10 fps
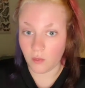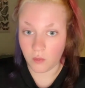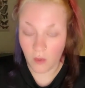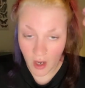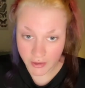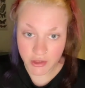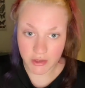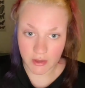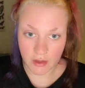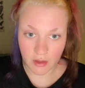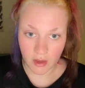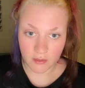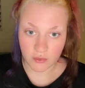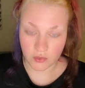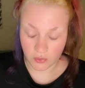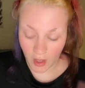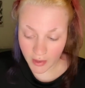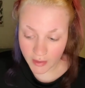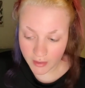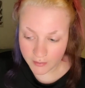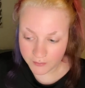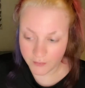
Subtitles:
wash it, dry it,